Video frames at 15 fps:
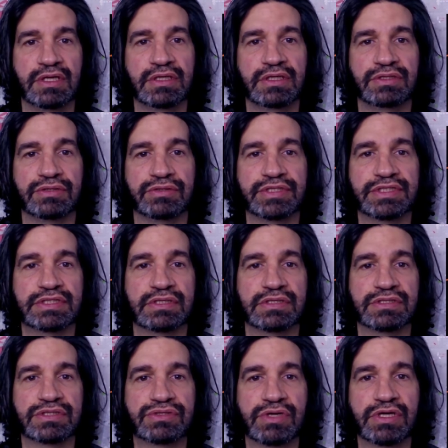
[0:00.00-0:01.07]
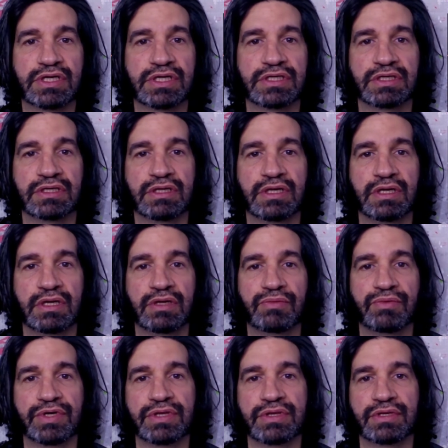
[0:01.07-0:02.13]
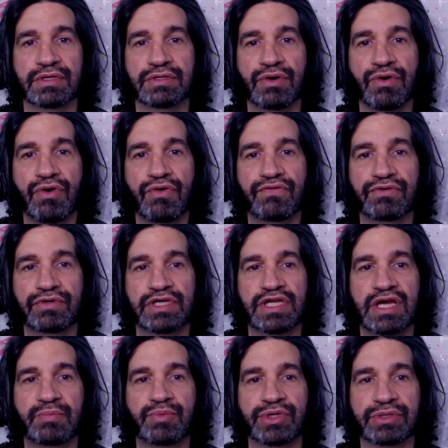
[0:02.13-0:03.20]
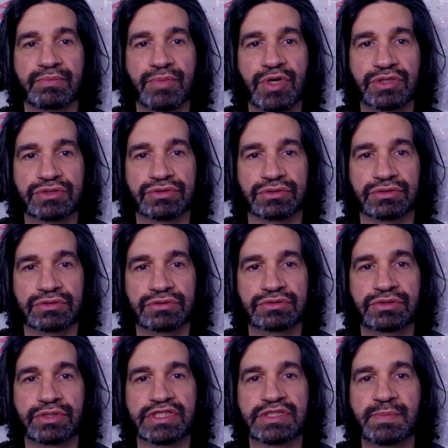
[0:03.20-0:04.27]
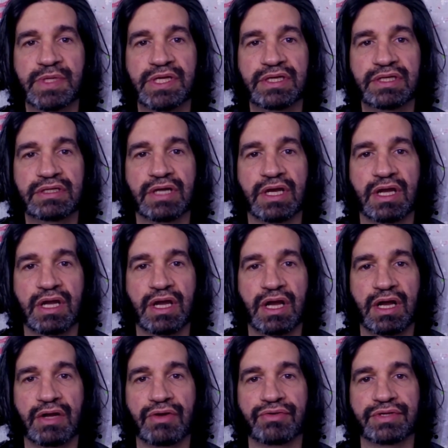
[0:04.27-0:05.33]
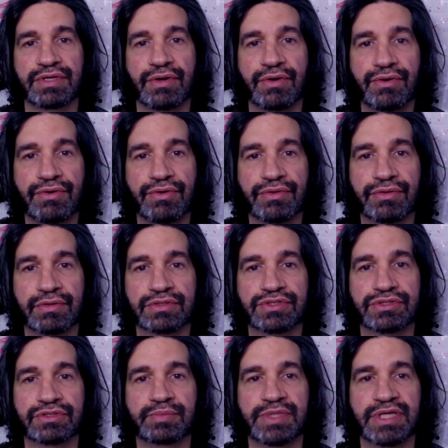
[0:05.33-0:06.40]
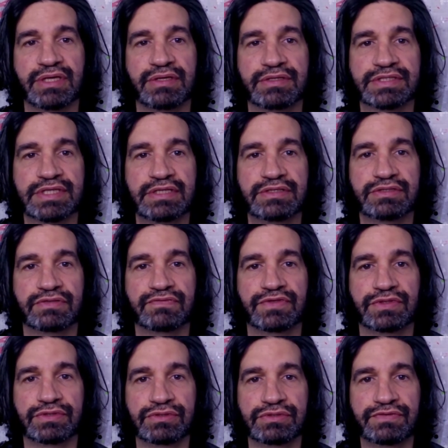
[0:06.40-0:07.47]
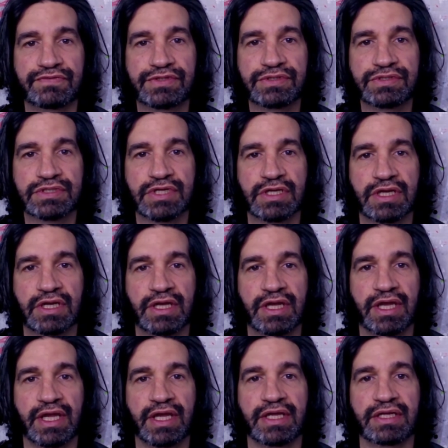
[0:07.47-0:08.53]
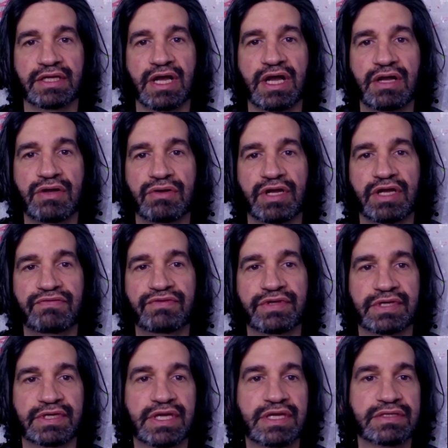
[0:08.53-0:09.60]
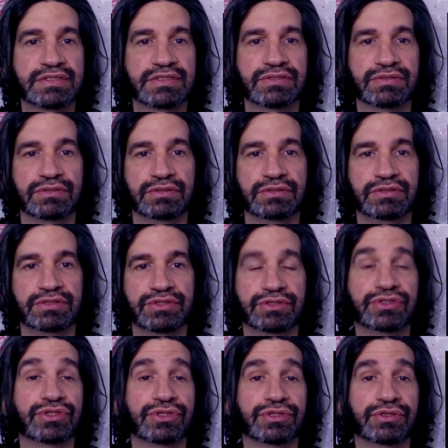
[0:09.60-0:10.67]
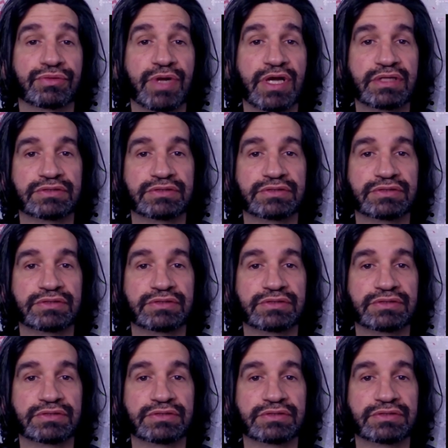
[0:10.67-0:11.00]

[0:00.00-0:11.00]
You know, it's struggling with an over-elaborate model to explain how the Earth should be at the center of the universe and how everything else should turn around